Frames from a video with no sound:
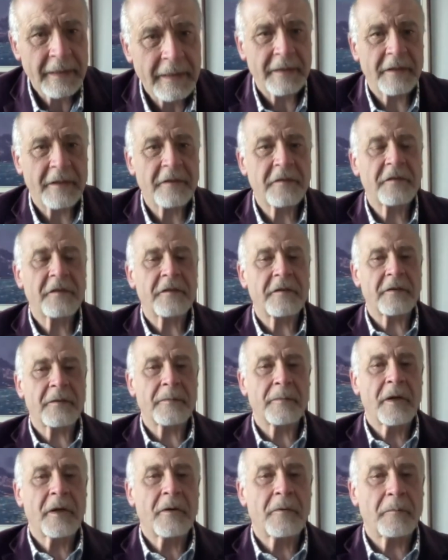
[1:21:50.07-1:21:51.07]
This is
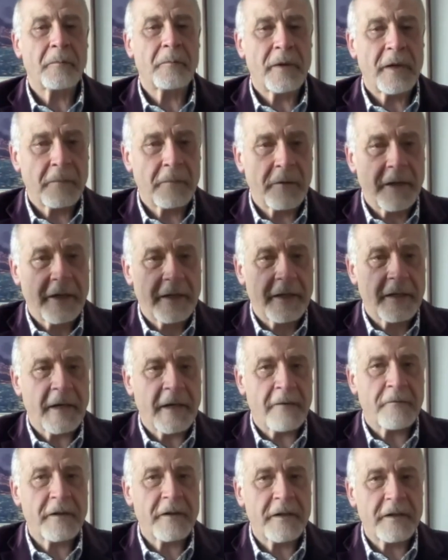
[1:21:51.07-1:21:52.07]
about public
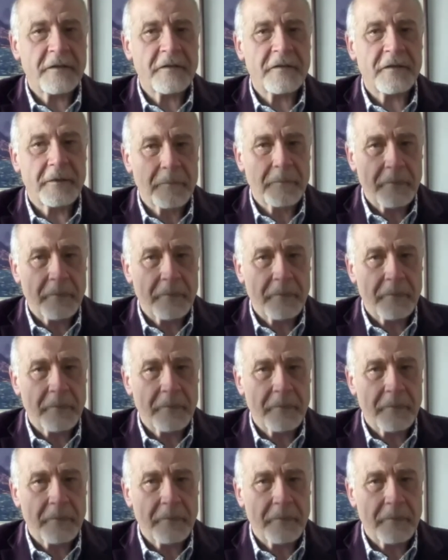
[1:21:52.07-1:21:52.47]
governance,